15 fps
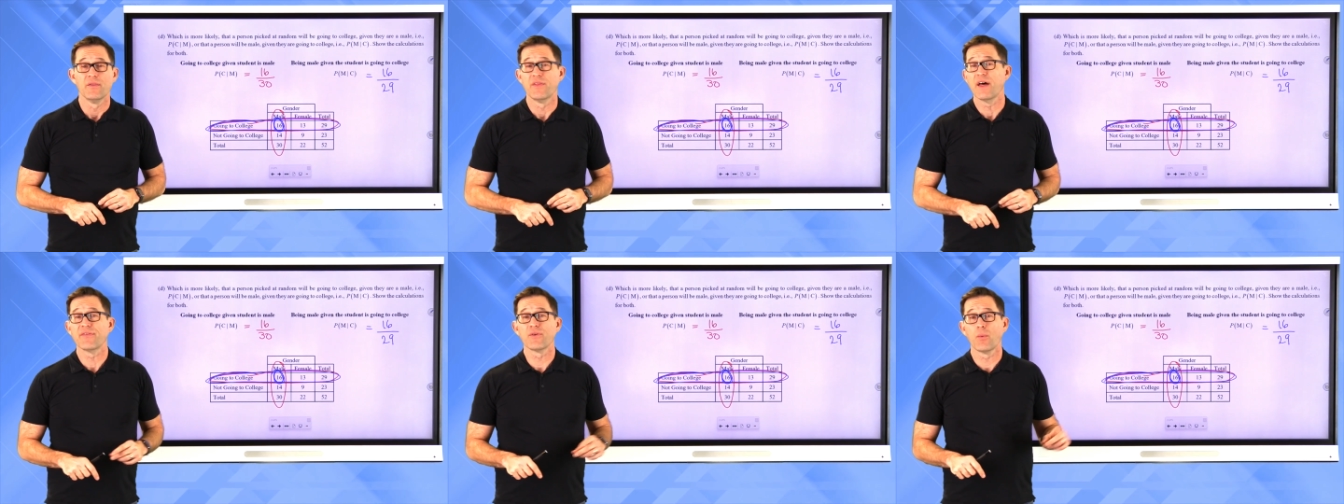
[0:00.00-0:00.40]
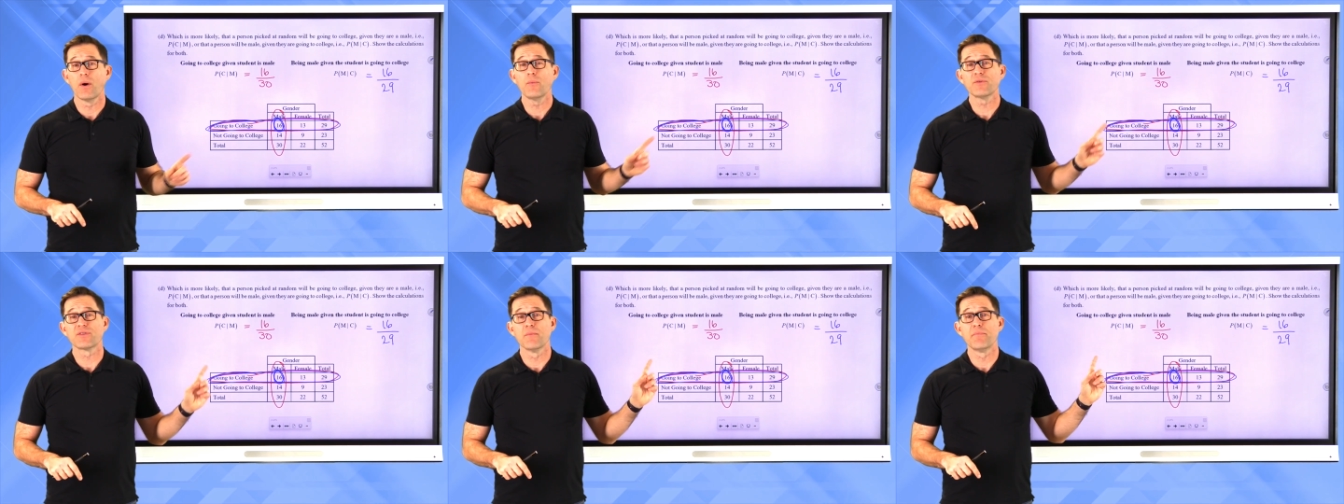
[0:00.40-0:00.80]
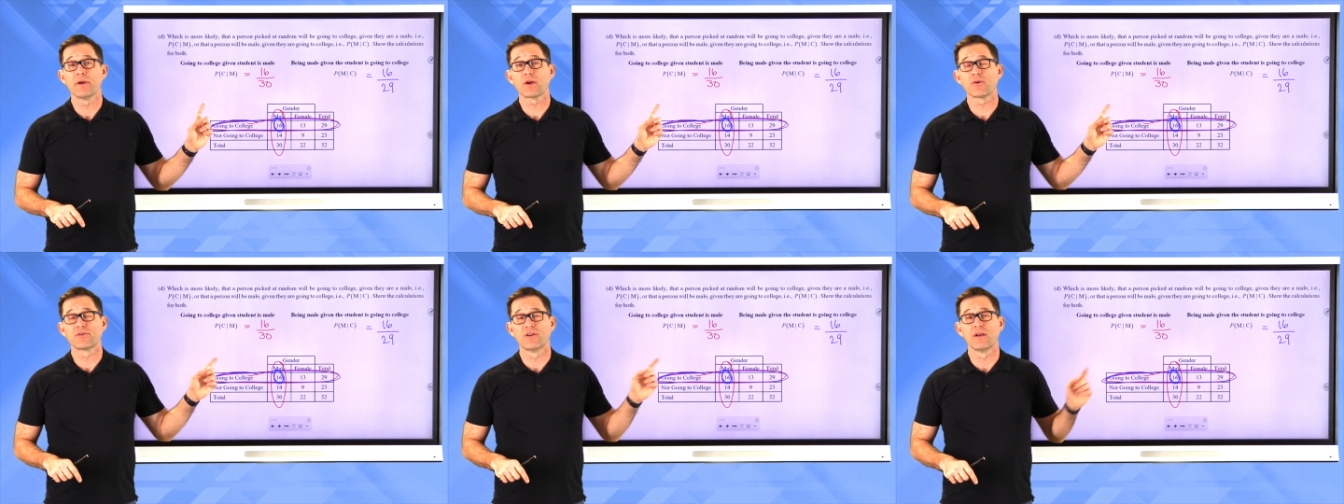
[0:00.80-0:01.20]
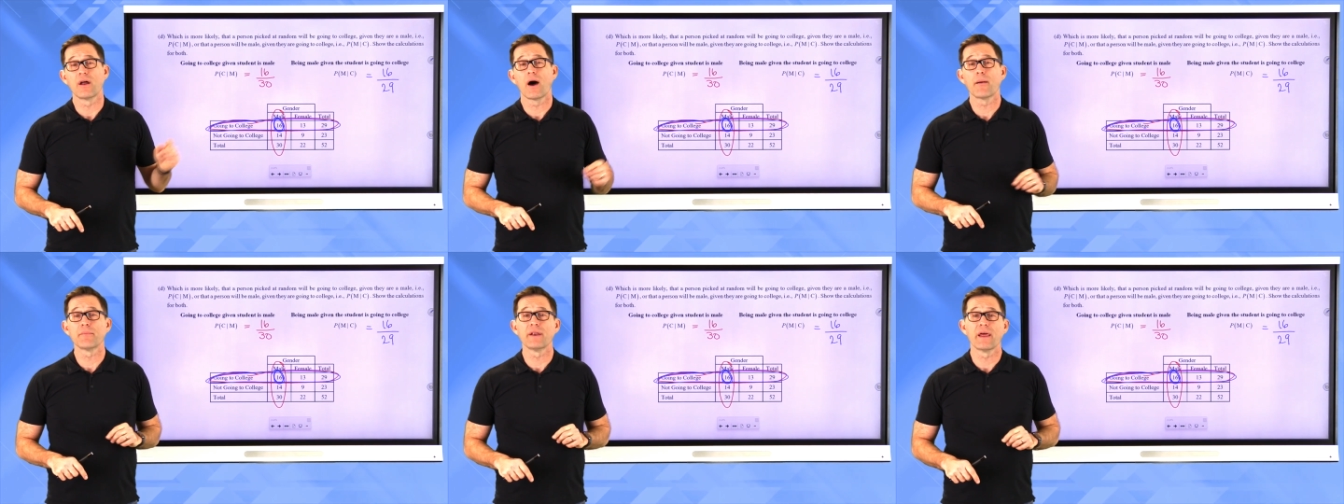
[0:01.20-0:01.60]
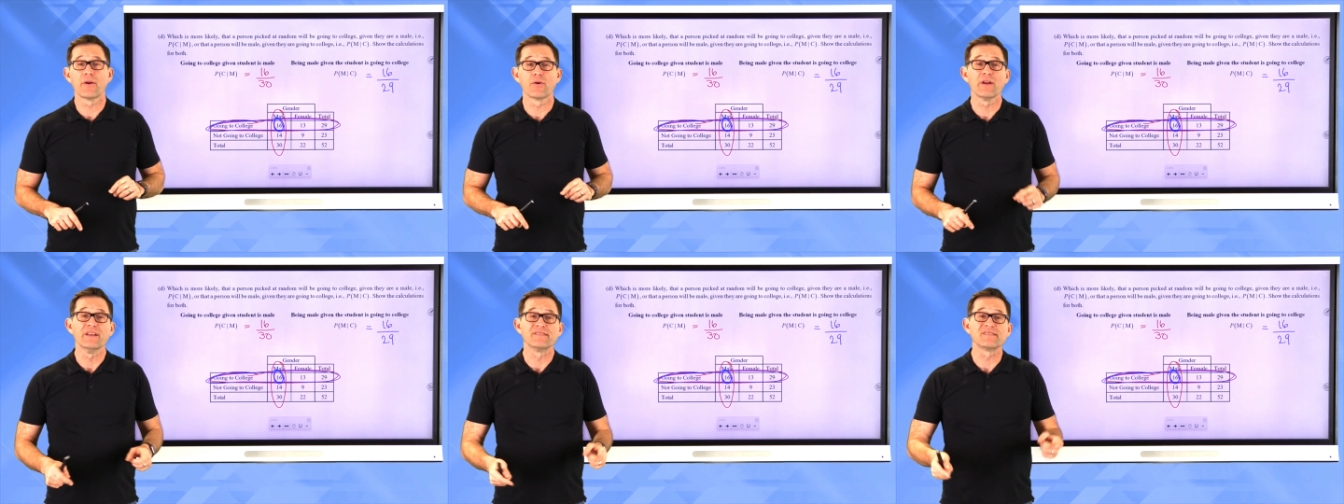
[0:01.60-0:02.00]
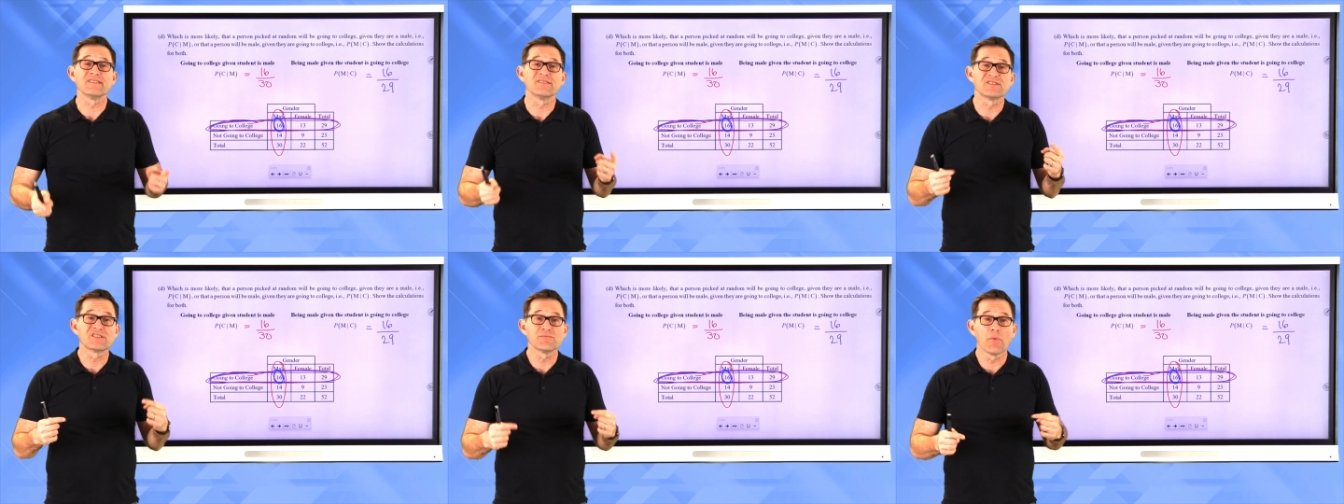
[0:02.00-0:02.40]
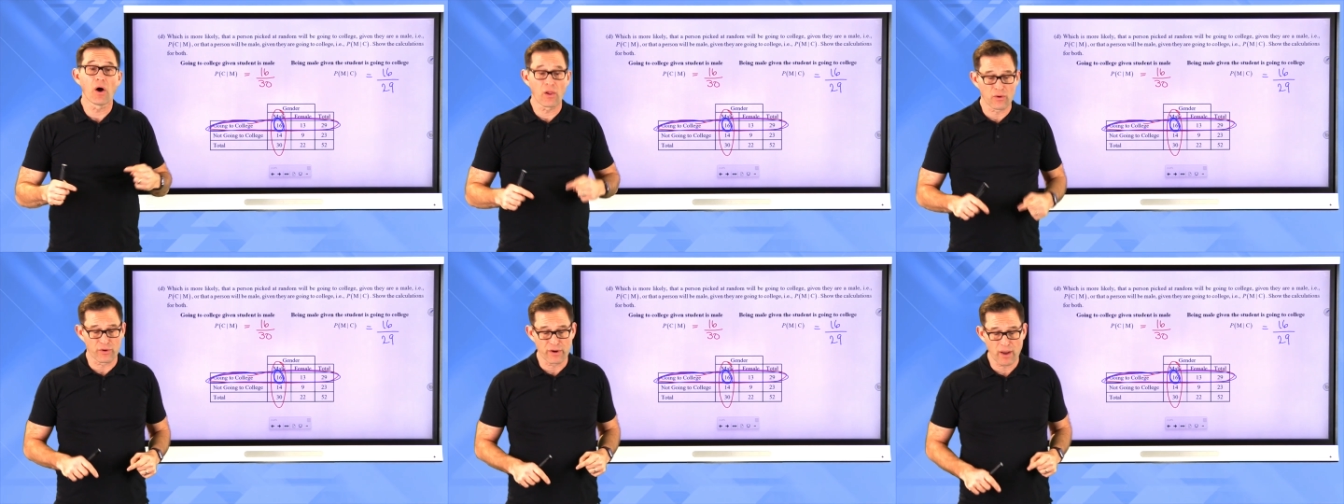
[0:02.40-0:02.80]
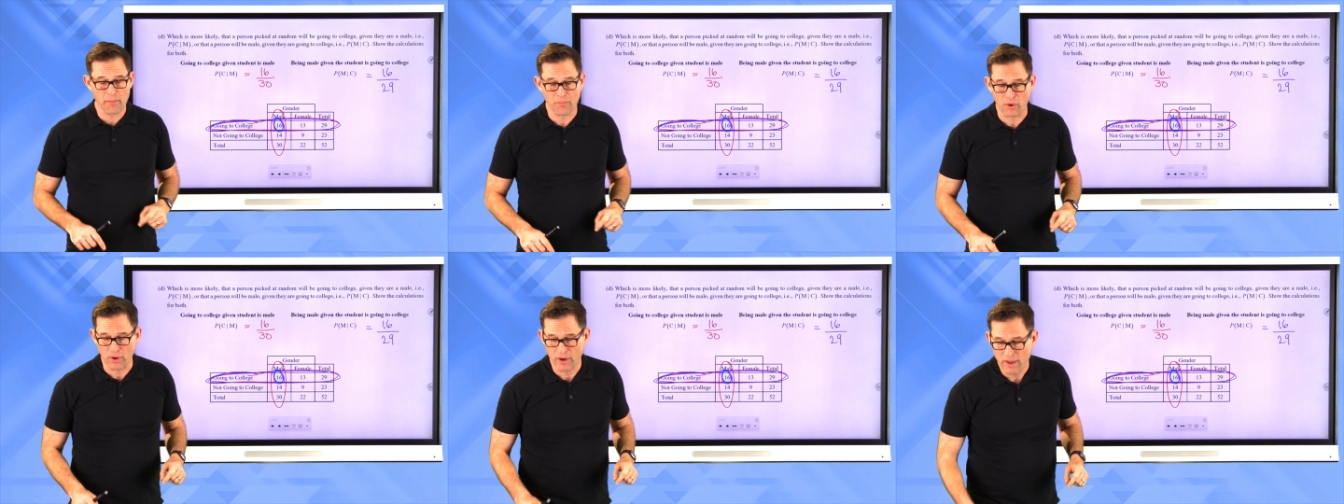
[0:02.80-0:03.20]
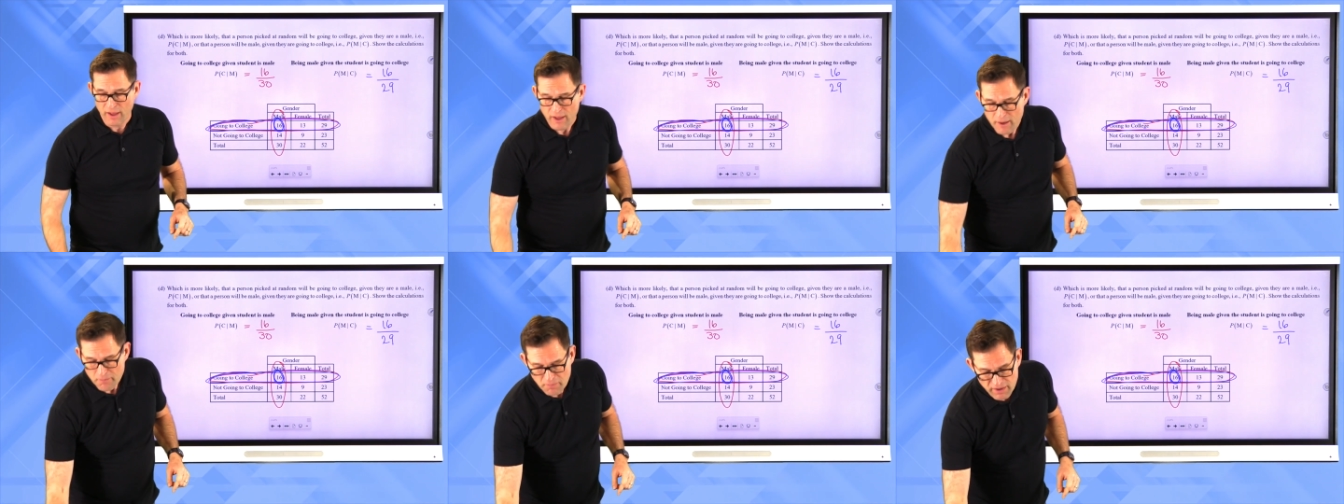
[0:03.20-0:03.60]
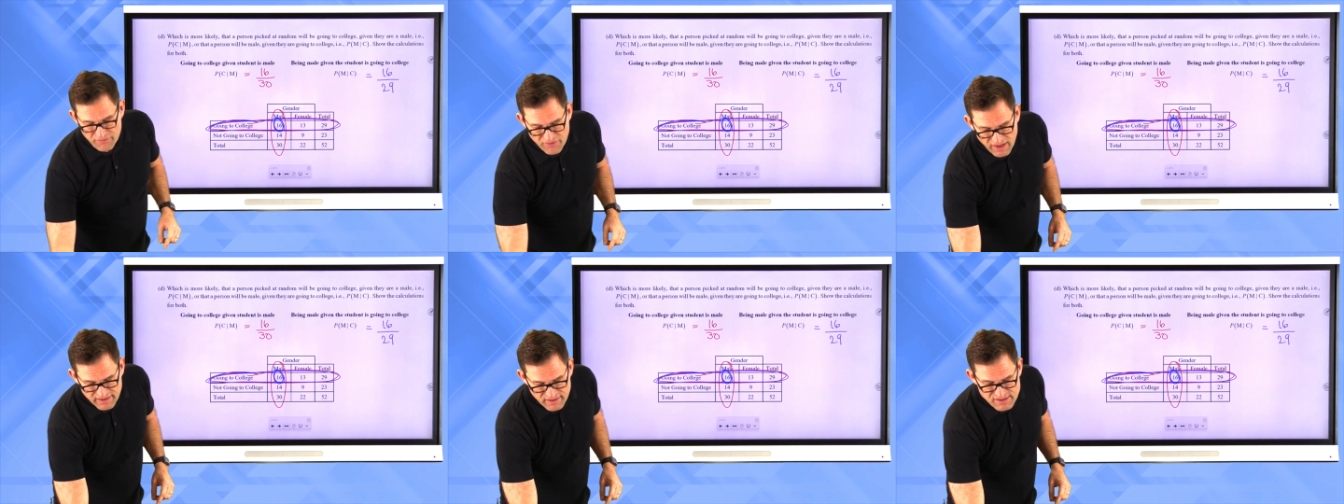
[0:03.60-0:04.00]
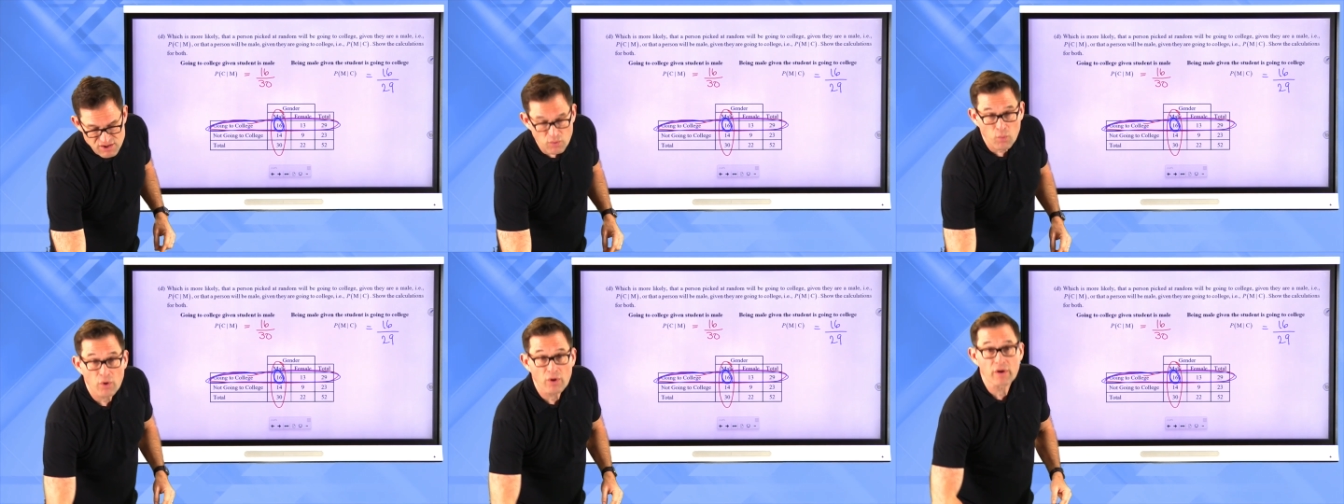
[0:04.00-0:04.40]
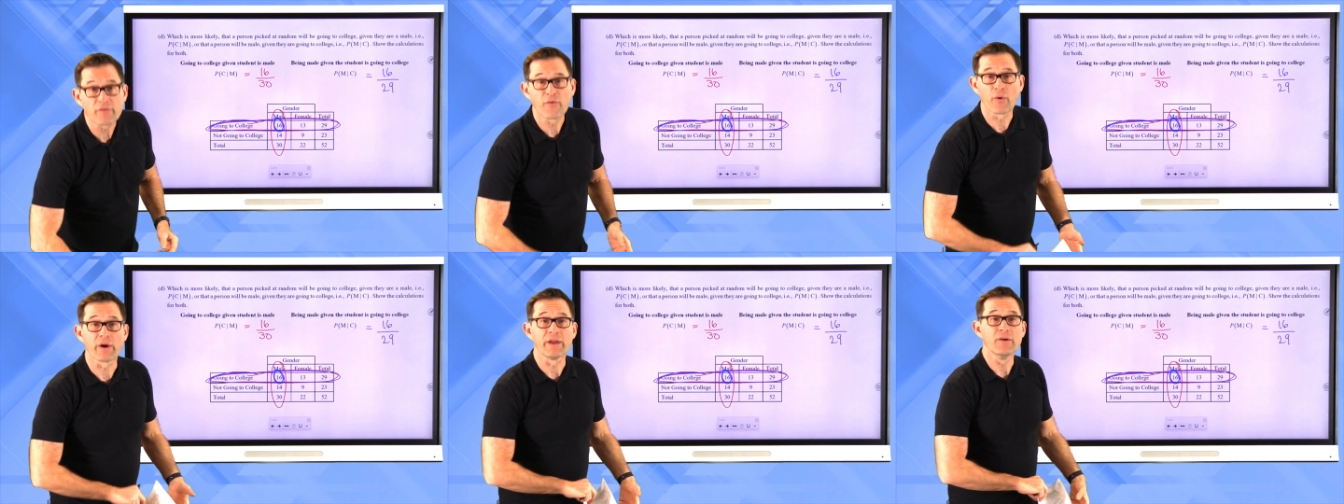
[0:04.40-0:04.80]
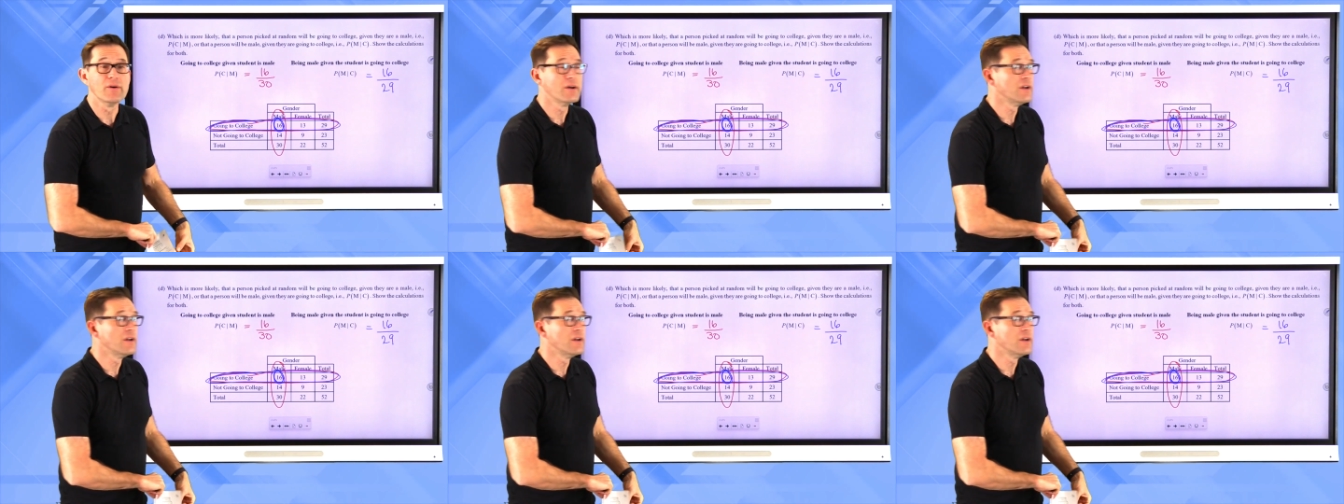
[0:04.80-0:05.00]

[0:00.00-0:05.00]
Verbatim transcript: then the one with the bigger denominator is the smaller number. But if that doesn't work for you,